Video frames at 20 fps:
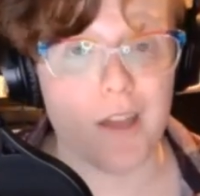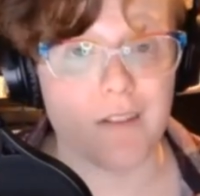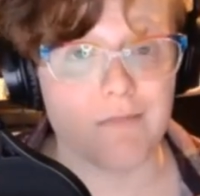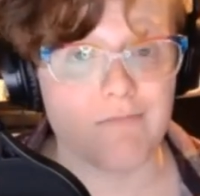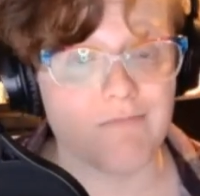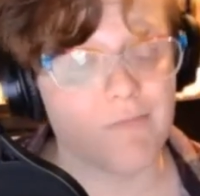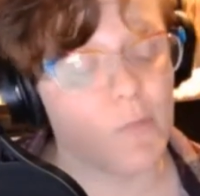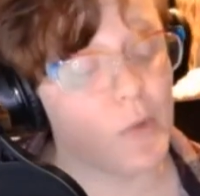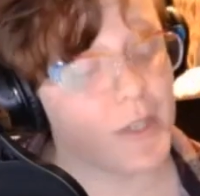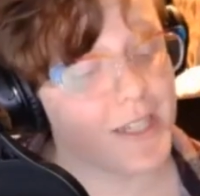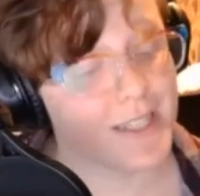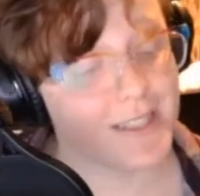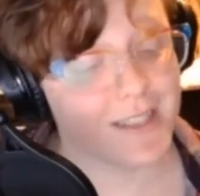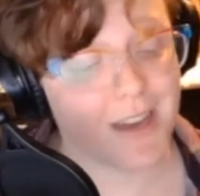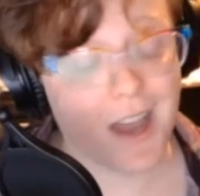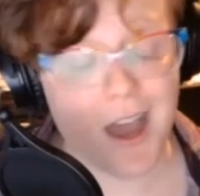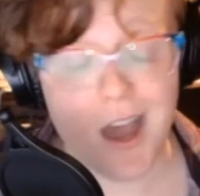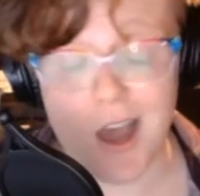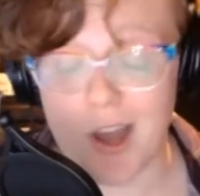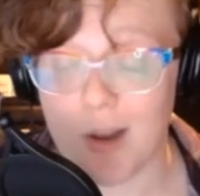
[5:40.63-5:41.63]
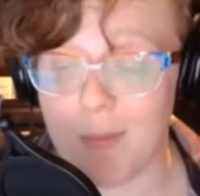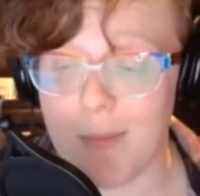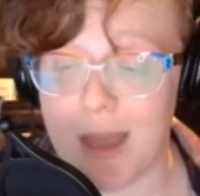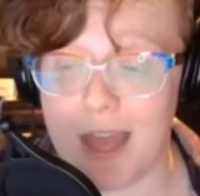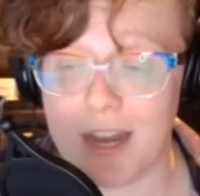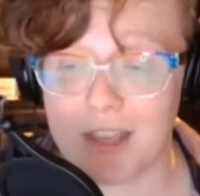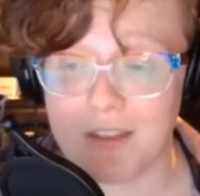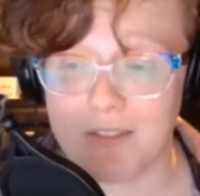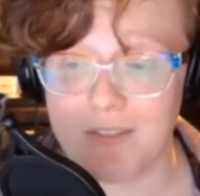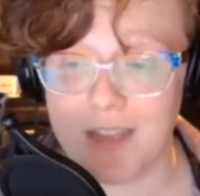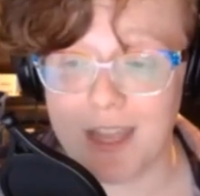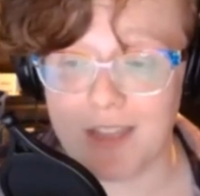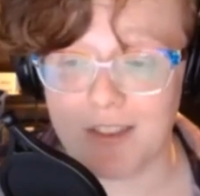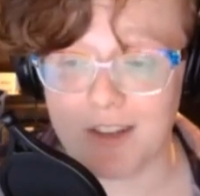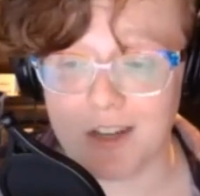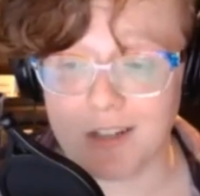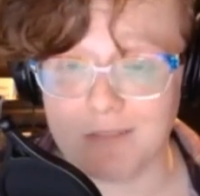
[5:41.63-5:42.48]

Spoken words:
which is an automatic failure.